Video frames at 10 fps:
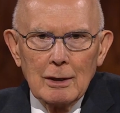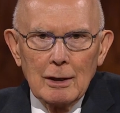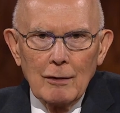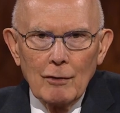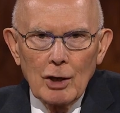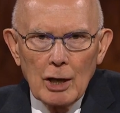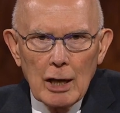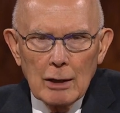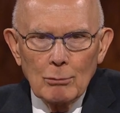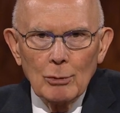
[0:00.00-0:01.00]
In the
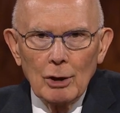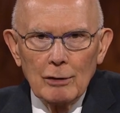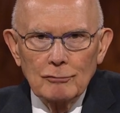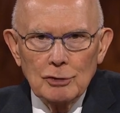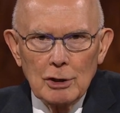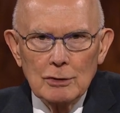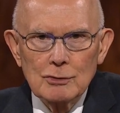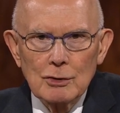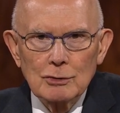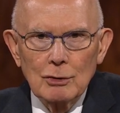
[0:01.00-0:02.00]
name of
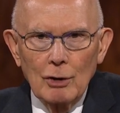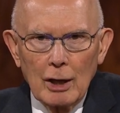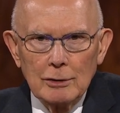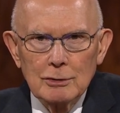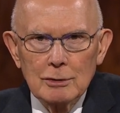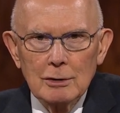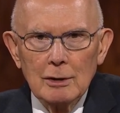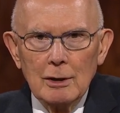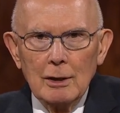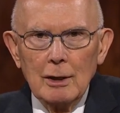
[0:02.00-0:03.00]
Jesus Christ,
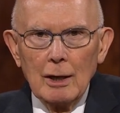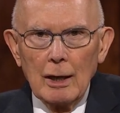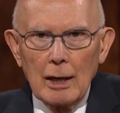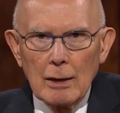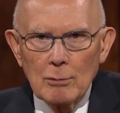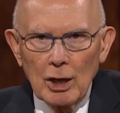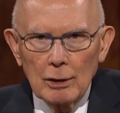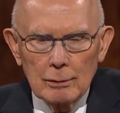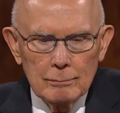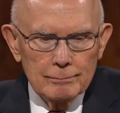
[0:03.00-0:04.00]
amen.